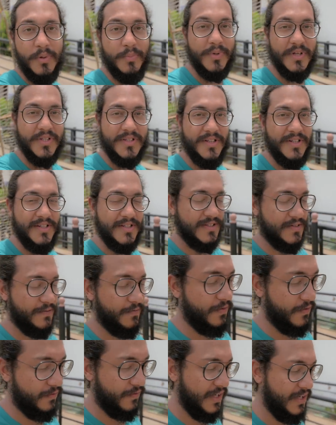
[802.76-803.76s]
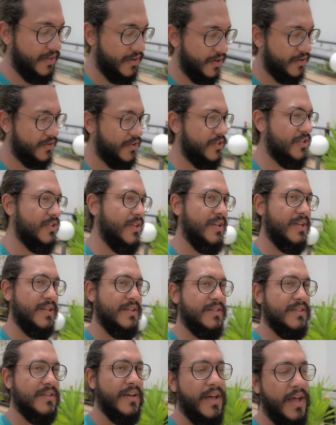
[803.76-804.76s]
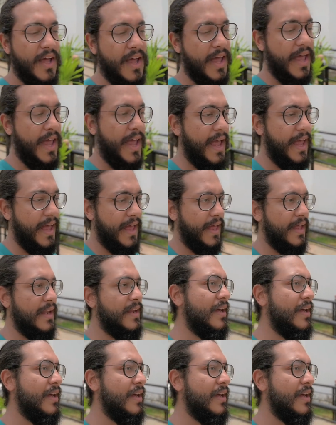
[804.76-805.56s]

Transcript: per person is 1500 shillings and